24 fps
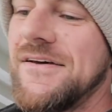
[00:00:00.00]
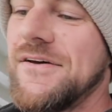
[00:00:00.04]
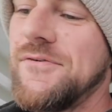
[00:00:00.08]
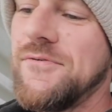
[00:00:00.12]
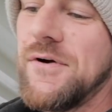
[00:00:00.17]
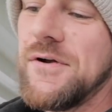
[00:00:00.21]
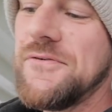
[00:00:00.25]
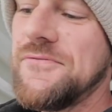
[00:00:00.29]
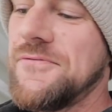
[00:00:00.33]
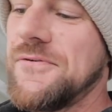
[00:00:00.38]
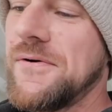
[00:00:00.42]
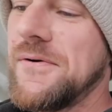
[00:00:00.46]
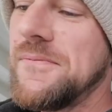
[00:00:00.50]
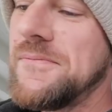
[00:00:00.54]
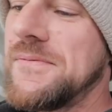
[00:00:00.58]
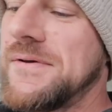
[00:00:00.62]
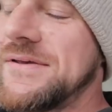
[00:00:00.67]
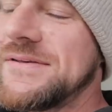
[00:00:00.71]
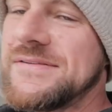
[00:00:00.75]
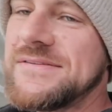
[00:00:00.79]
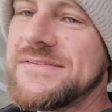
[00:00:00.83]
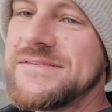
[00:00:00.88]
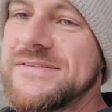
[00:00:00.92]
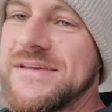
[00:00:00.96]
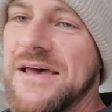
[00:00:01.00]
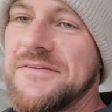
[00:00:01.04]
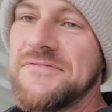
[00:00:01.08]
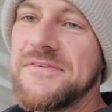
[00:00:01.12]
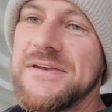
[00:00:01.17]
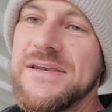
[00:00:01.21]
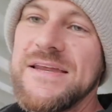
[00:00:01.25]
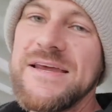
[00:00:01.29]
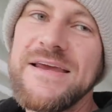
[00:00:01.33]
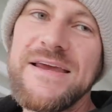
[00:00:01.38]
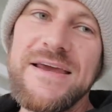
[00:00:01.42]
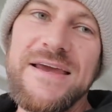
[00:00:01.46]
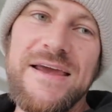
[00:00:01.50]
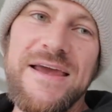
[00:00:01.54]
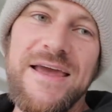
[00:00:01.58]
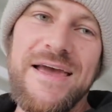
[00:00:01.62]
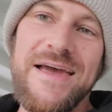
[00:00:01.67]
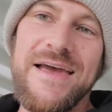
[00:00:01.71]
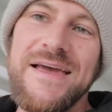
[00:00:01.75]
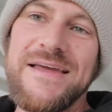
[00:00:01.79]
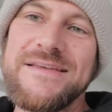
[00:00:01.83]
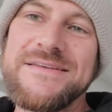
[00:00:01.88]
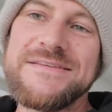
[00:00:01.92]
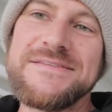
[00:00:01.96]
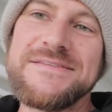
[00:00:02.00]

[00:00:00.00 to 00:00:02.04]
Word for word: Went from seventy and